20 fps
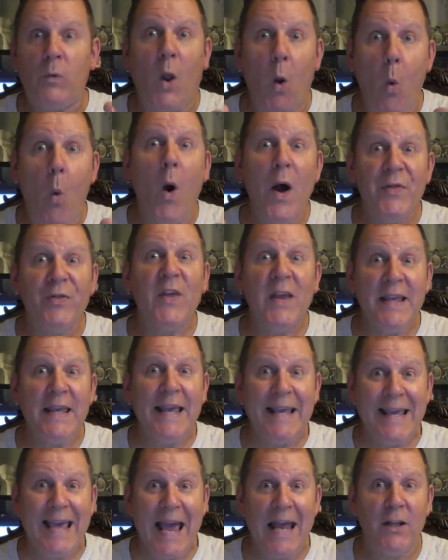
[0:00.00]
one thing
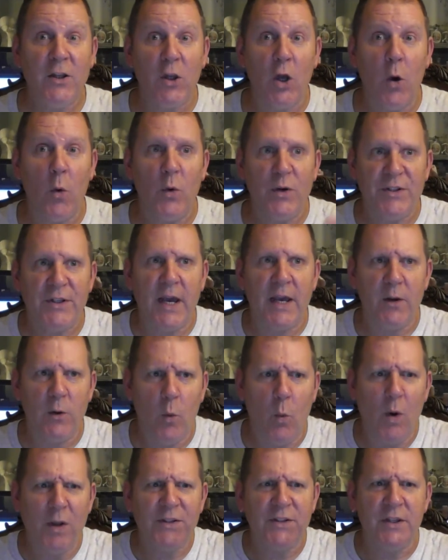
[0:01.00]
you can do is like
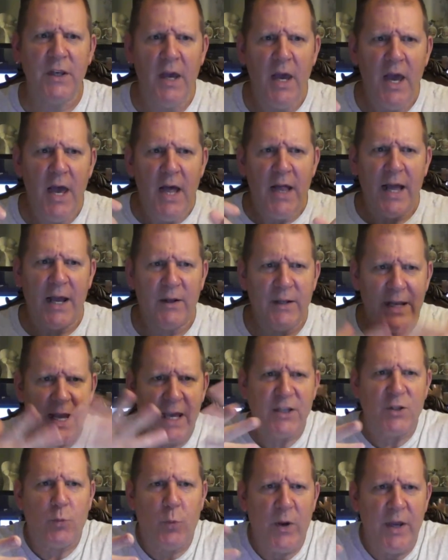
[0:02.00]
once, like
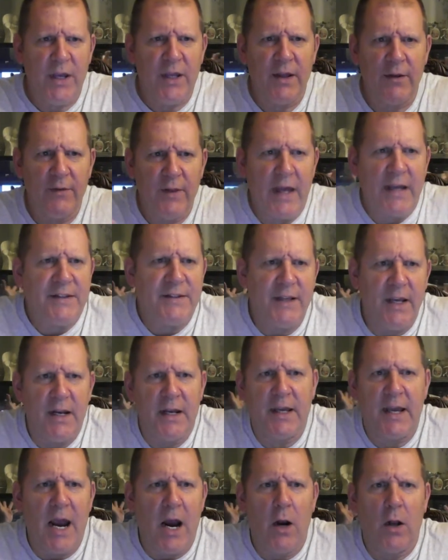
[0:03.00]
next week, uh, like say the
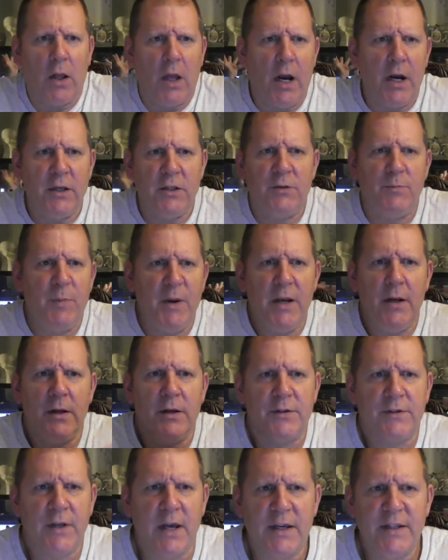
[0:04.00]
Carolinas beat
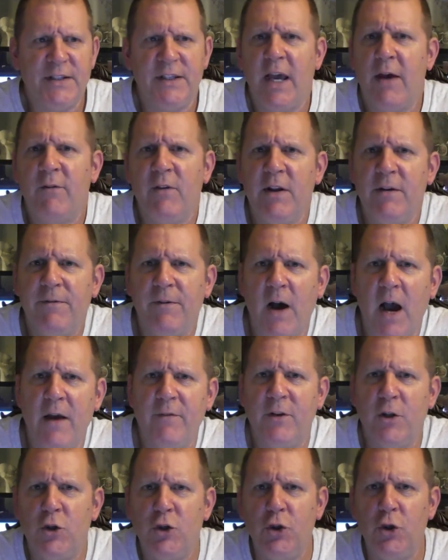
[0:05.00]
us like
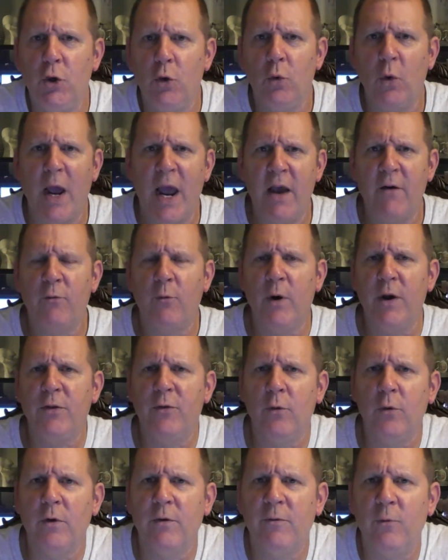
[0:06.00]
seventy-five to two halfway
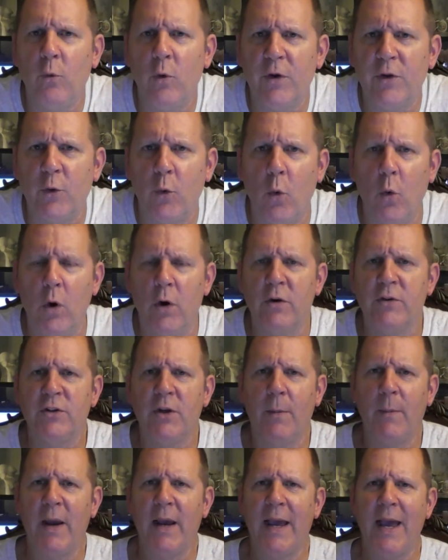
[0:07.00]
through the fourth quarter or
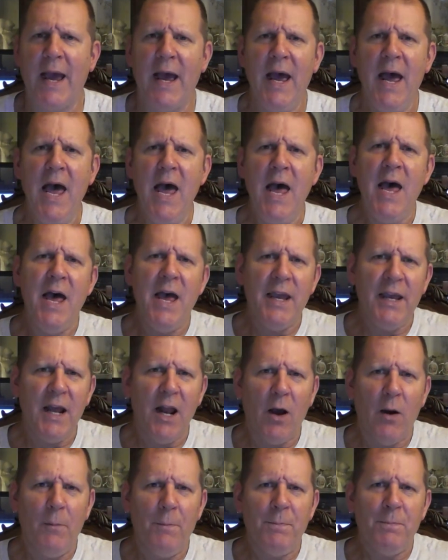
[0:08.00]
something like that. You
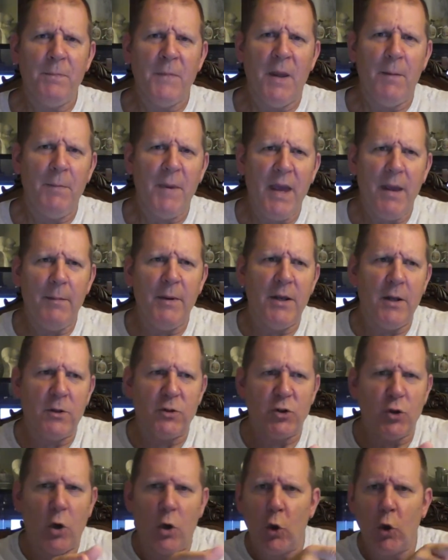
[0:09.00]
know, maybe you uh, know,
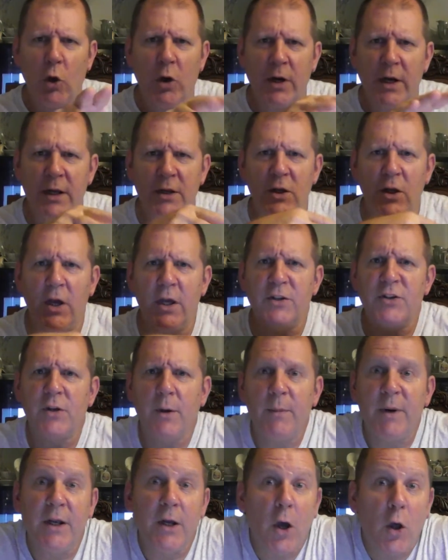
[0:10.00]
start looking at
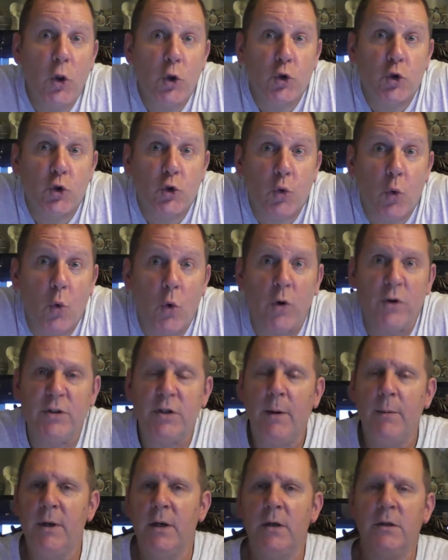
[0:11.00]
some of the other scores.
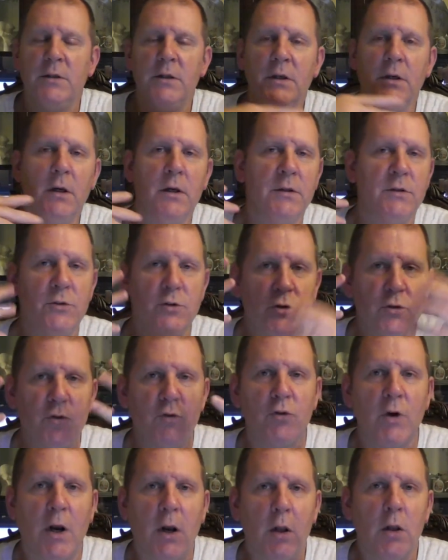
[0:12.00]
I mean, just
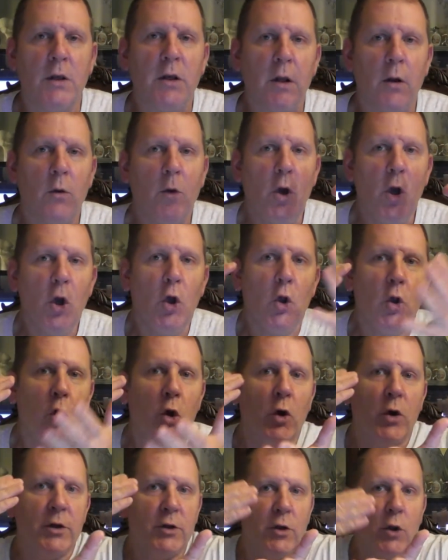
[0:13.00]
try to you know
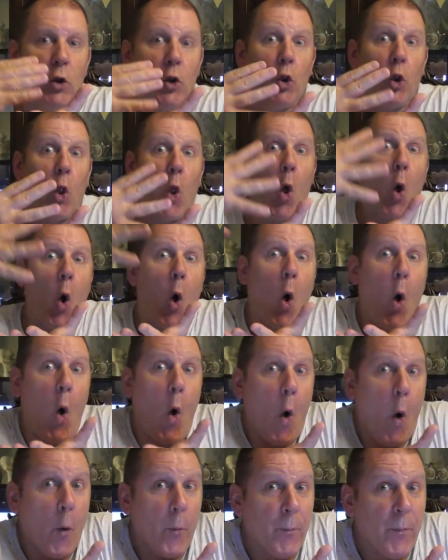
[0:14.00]
look at the
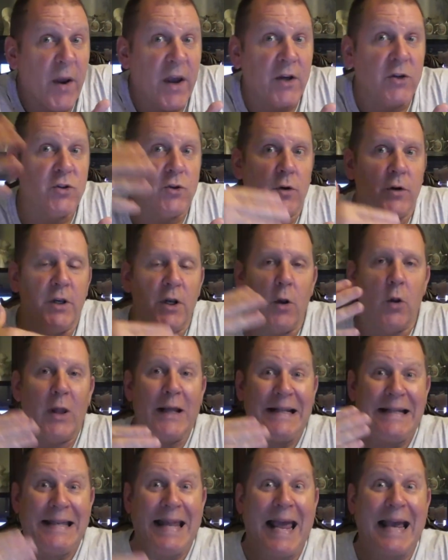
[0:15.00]
long picture, you know,
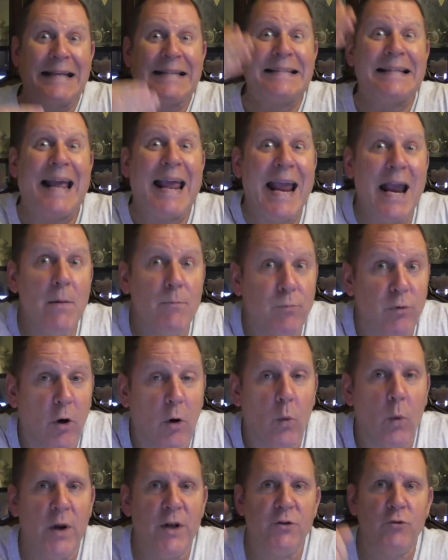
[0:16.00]
like next
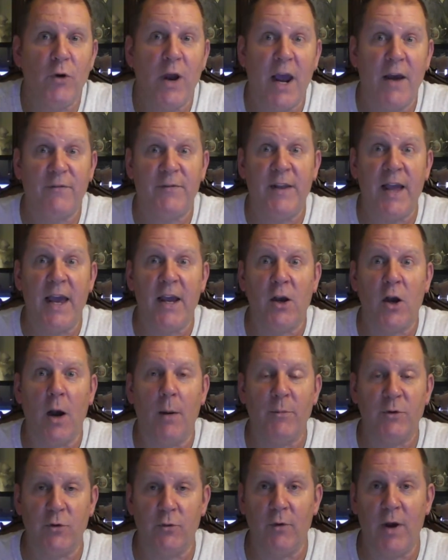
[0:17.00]
April when draft day
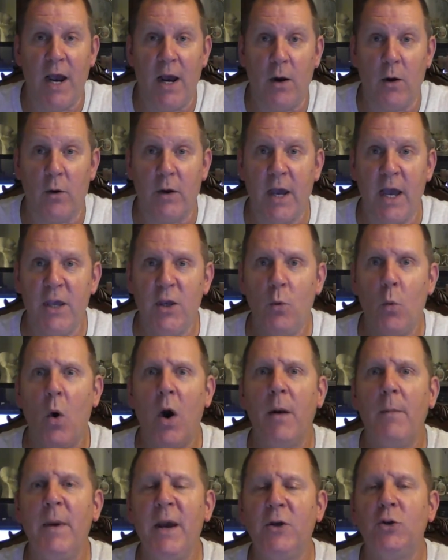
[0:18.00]
comes around, okay? You
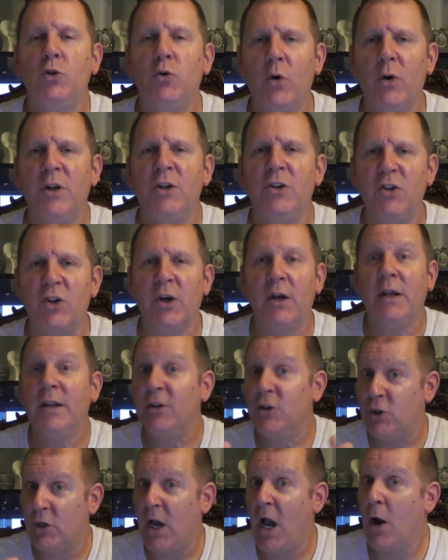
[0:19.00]
want to make sure that the
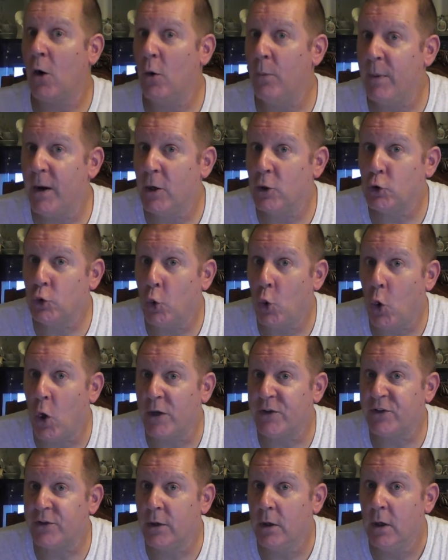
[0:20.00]
Chicago Bears
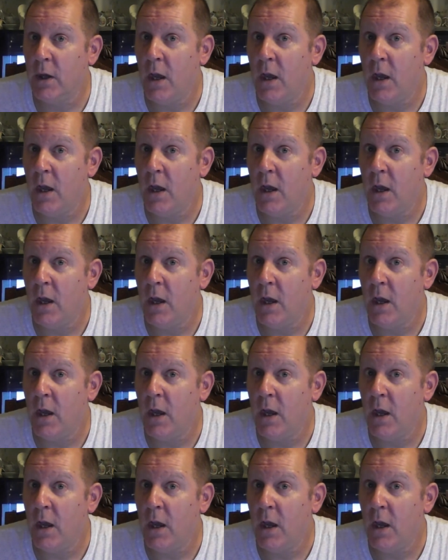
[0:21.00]
lost